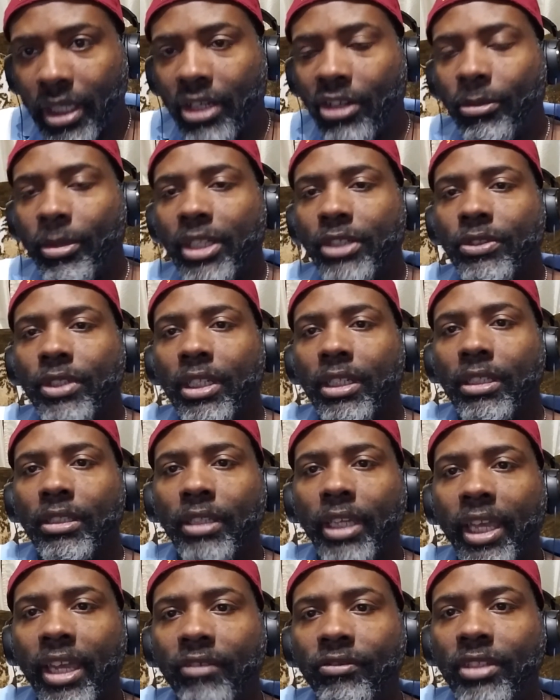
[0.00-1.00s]
Everybody's trying to
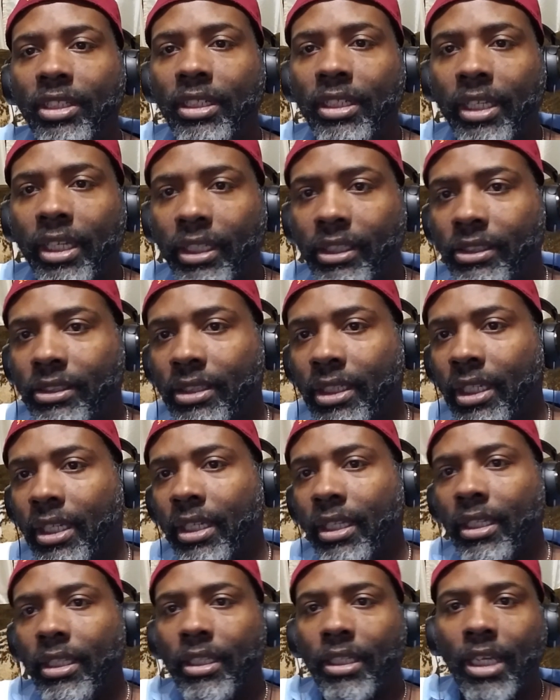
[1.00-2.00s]
have the next
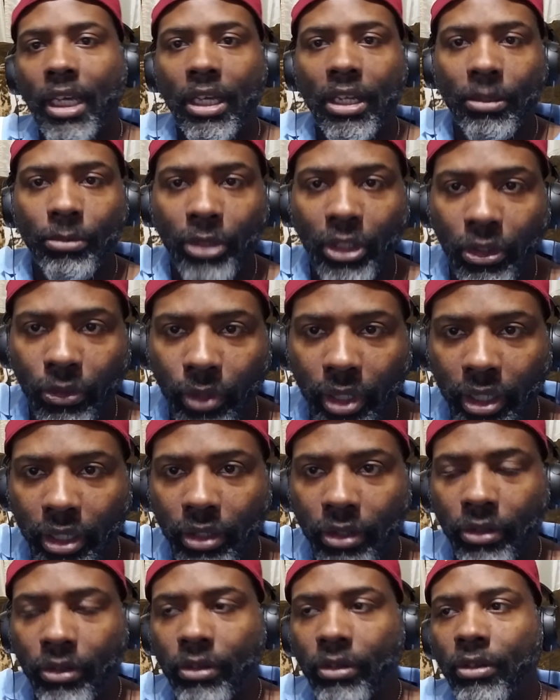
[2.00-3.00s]
Conor
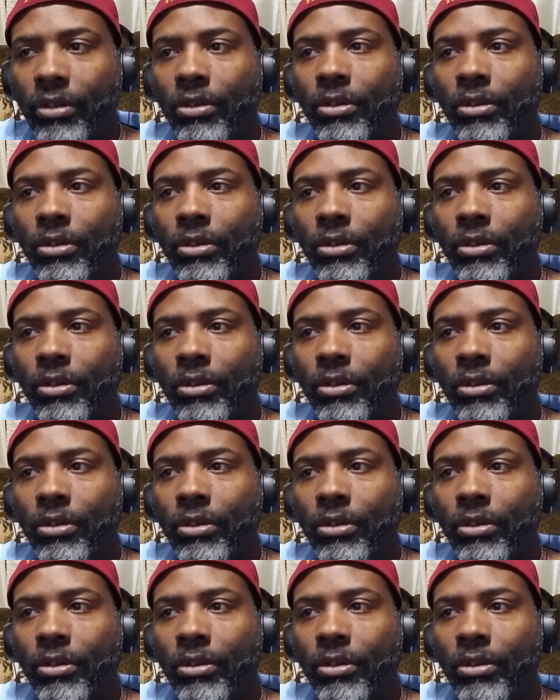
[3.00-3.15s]
McGregor